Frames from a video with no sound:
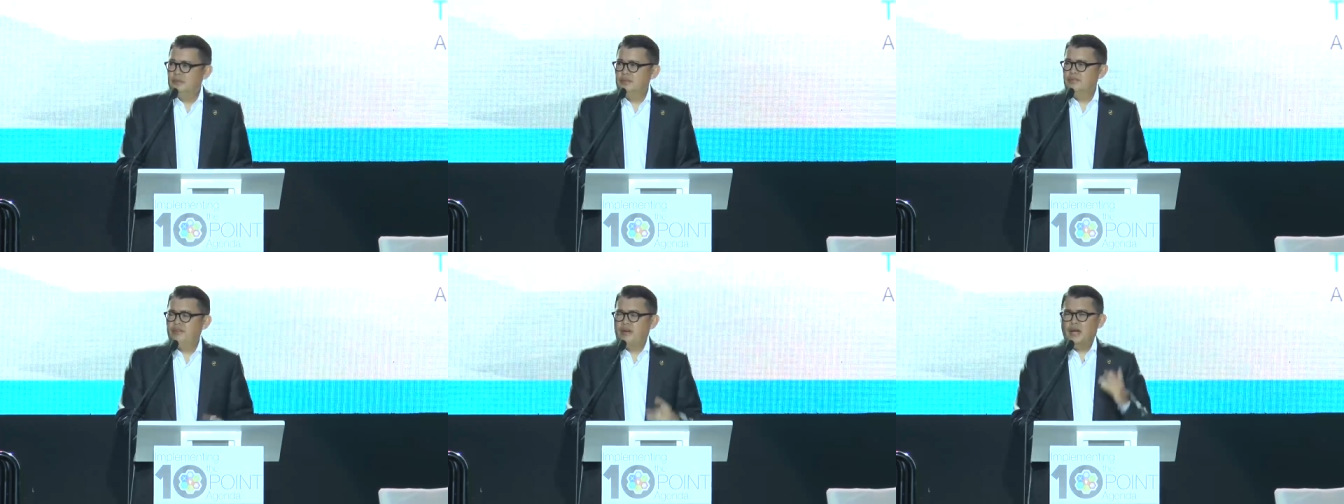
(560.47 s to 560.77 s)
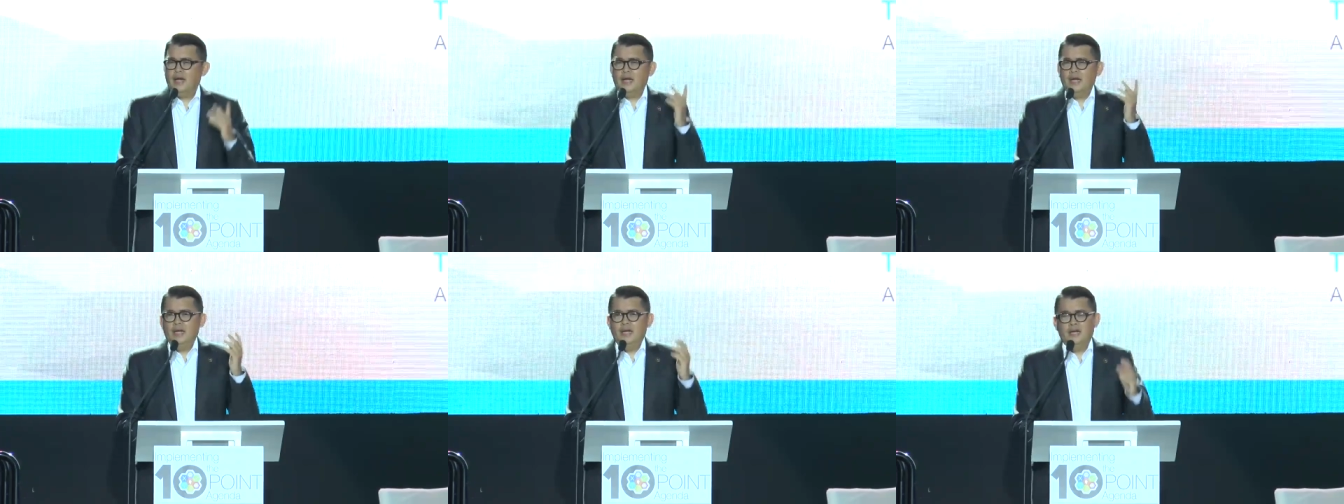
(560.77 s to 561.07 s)
In
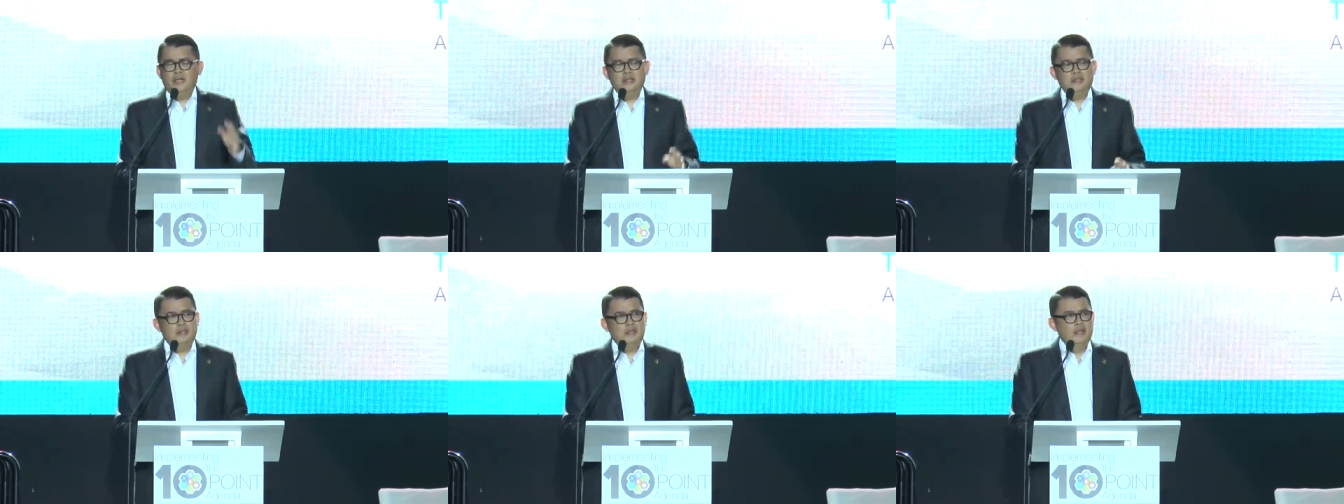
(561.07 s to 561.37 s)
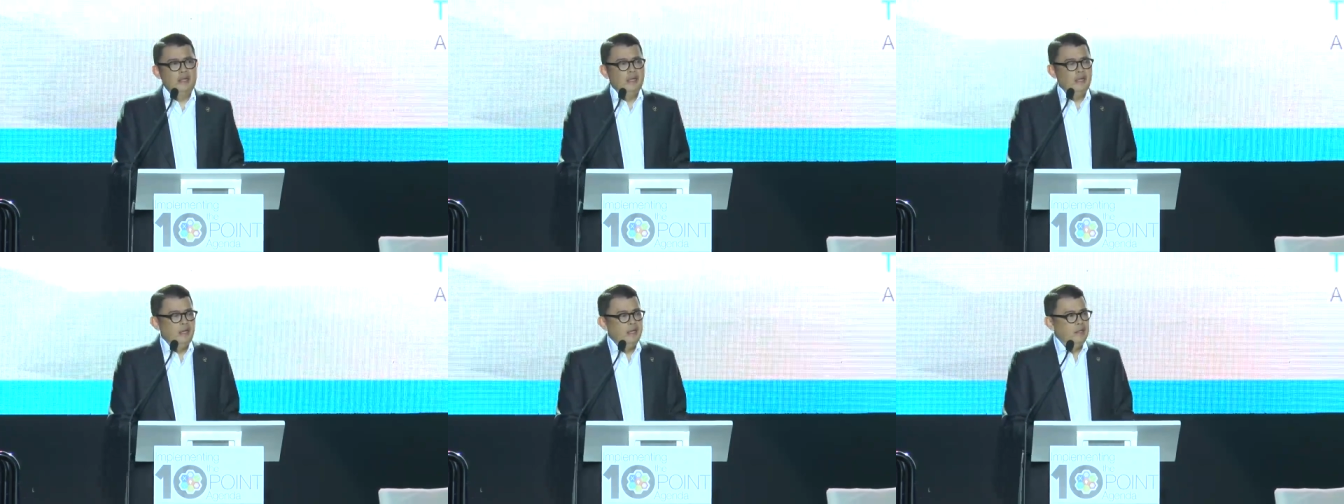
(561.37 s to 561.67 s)
fact, I
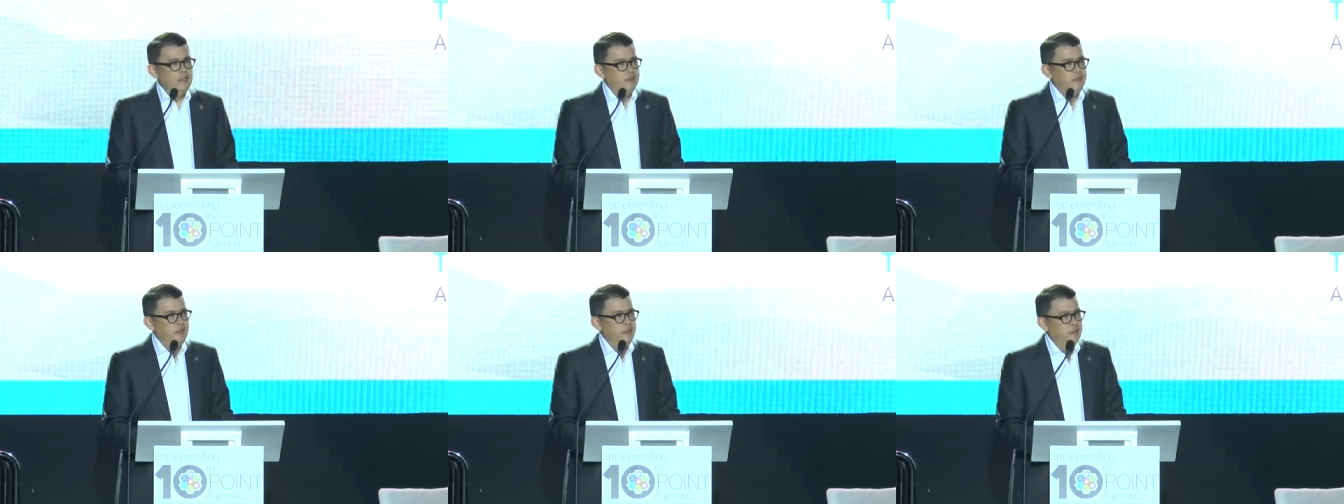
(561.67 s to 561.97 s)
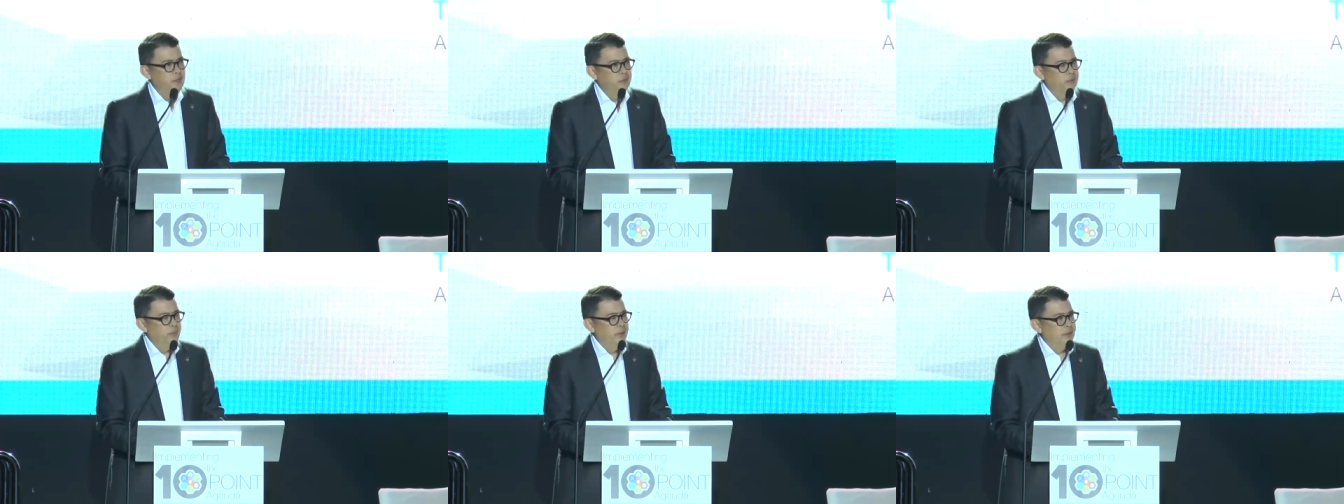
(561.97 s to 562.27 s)
had
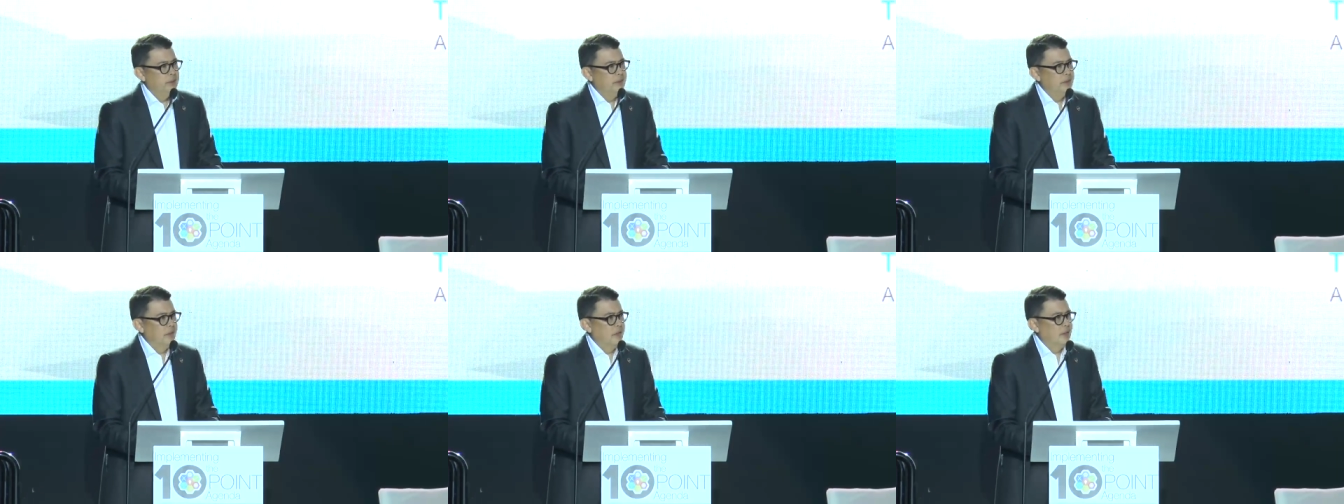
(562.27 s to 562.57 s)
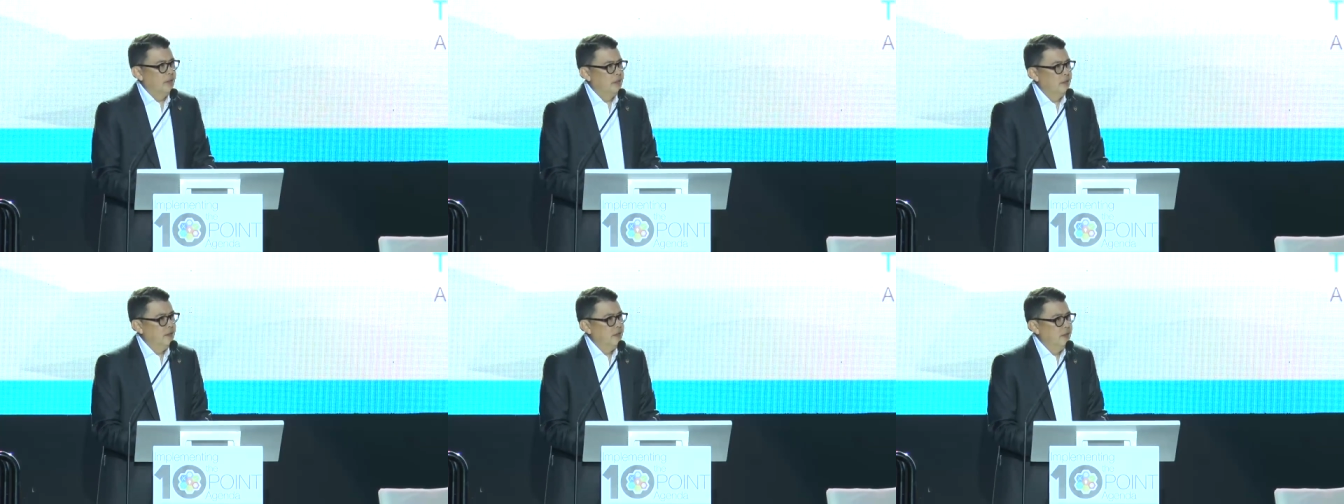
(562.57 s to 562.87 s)
dinner with
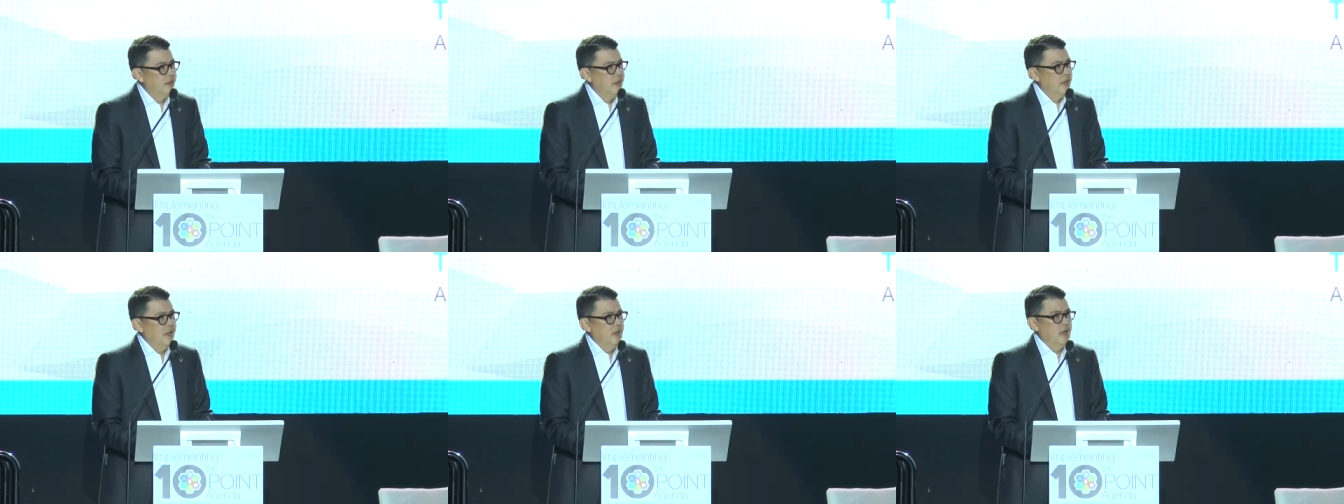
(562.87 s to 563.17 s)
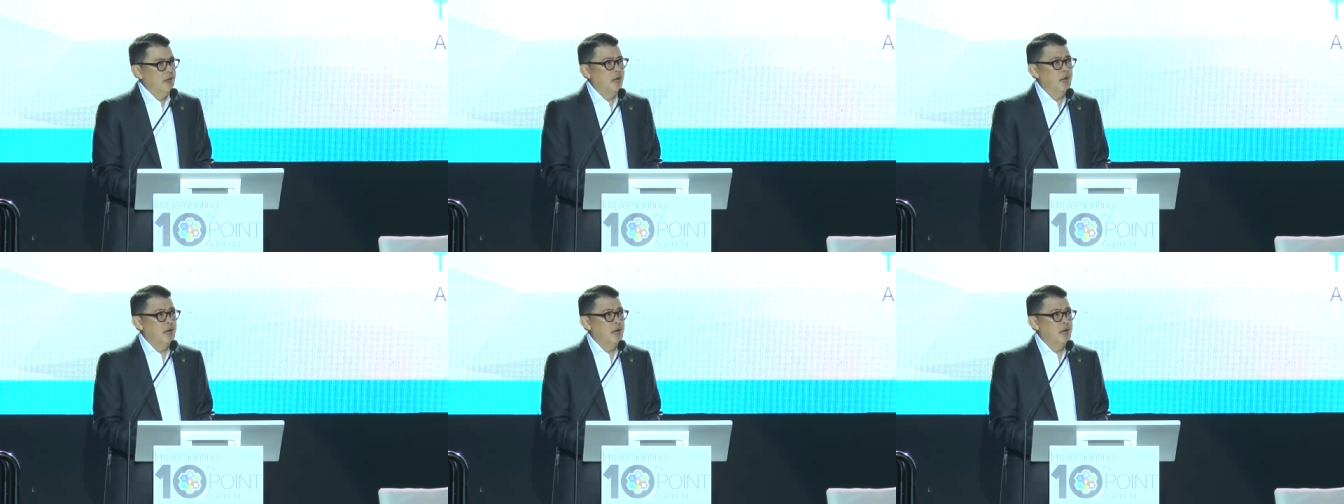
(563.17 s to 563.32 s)
the